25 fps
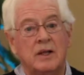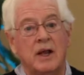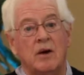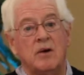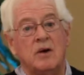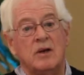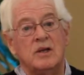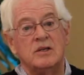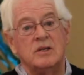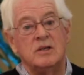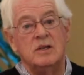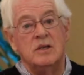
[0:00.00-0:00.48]
there
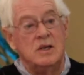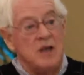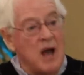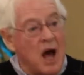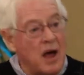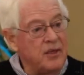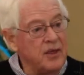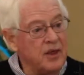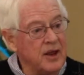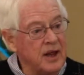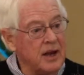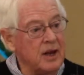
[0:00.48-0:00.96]
is
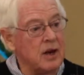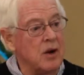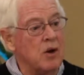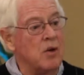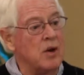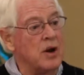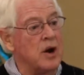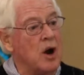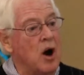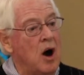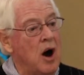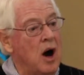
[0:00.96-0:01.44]
nothing
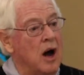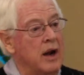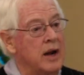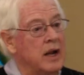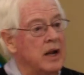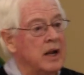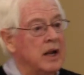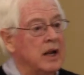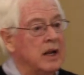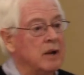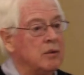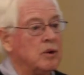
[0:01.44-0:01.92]
going on
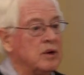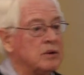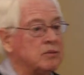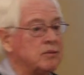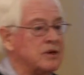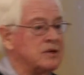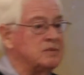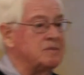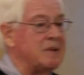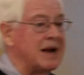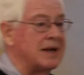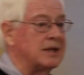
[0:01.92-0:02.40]
with
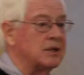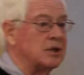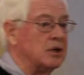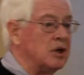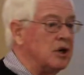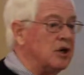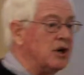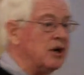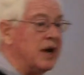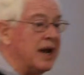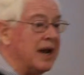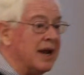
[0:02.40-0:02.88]
respect to
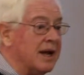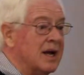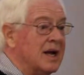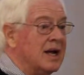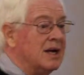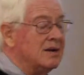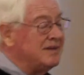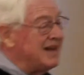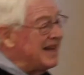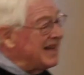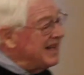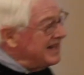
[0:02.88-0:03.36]
learning.
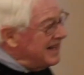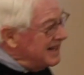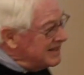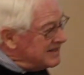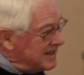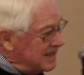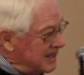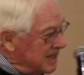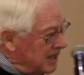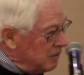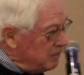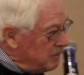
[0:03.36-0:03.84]
Well, that's
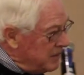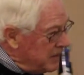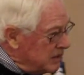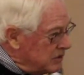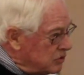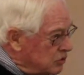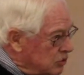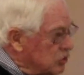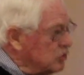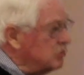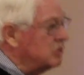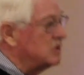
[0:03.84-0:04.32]
a little bit
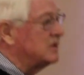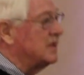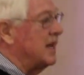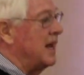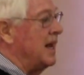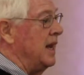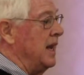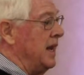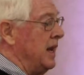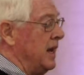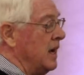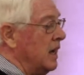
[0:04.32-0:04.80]
of
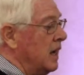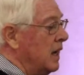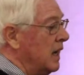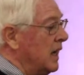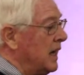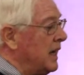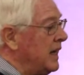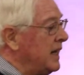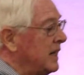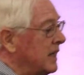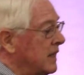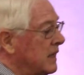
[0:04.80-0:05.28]
truth-telling, all
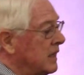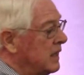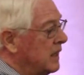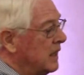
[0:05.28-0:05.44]
right?